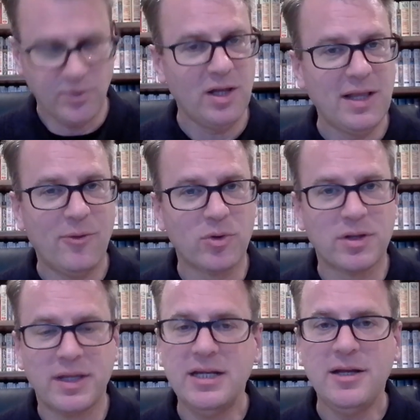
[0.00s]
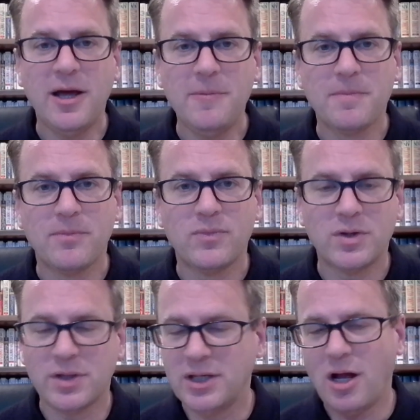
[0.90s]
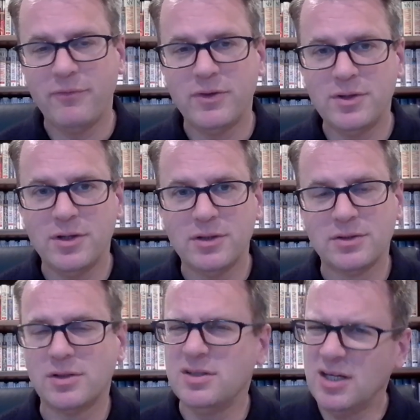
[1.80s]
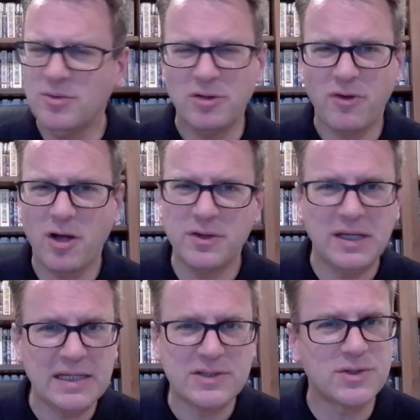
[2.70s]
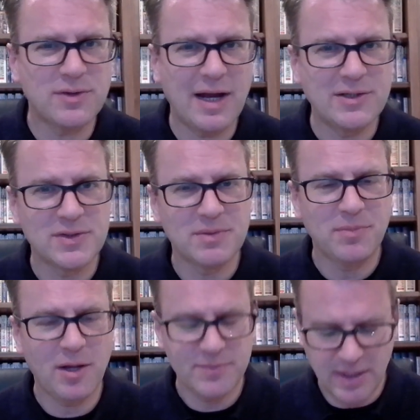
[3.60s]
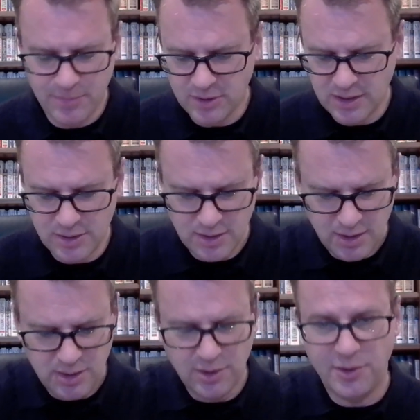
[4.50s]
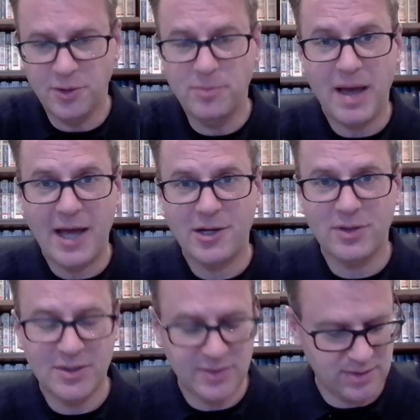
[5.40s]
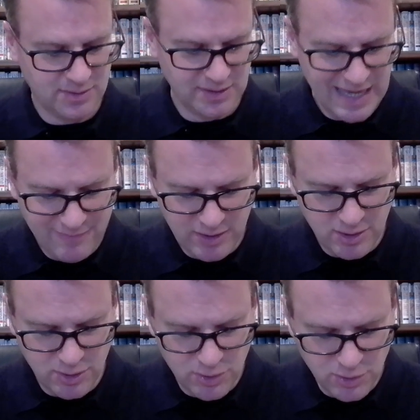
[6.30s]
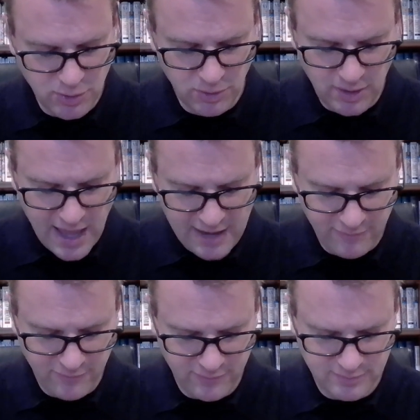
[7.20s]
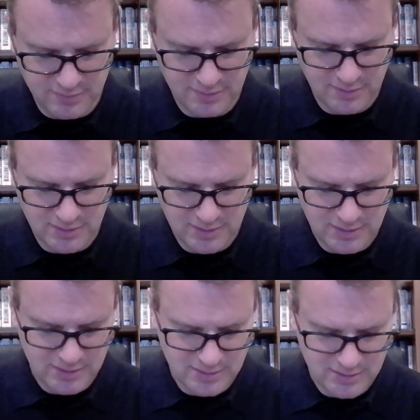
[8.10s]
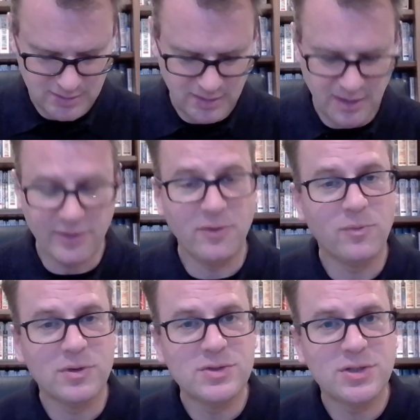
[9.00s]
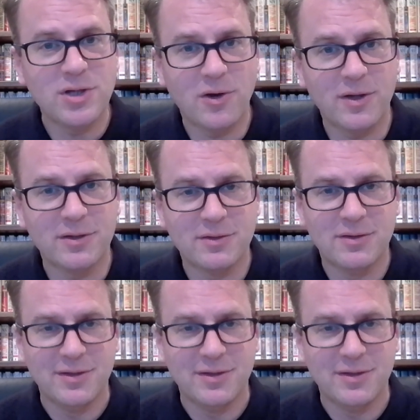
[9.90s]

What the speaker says: Well, I will clean it up, clean off the dirt. Couldn't get rid of all the nicks and scratches and bumps. I put in new batteries, gave it new life. And then wouldn't you know it,